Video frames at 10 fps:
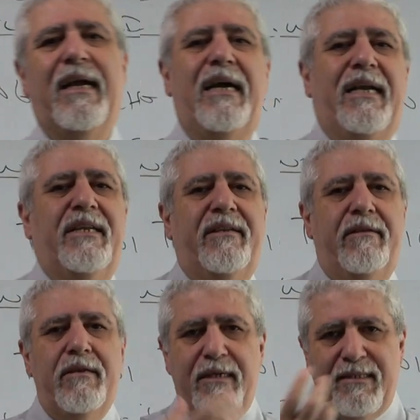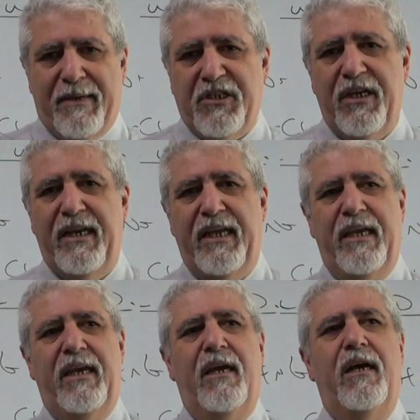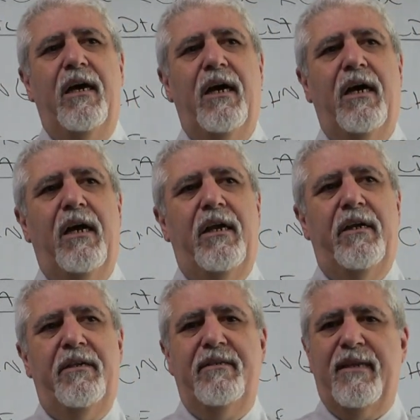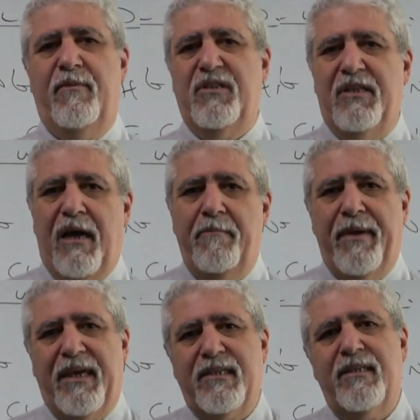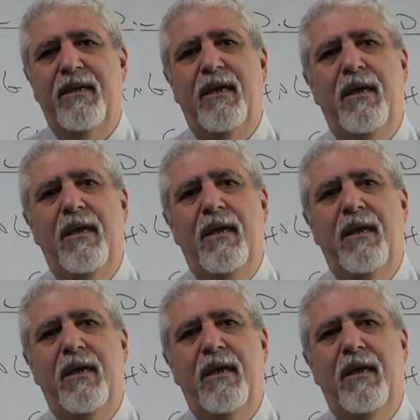guide, especially in some of the topics,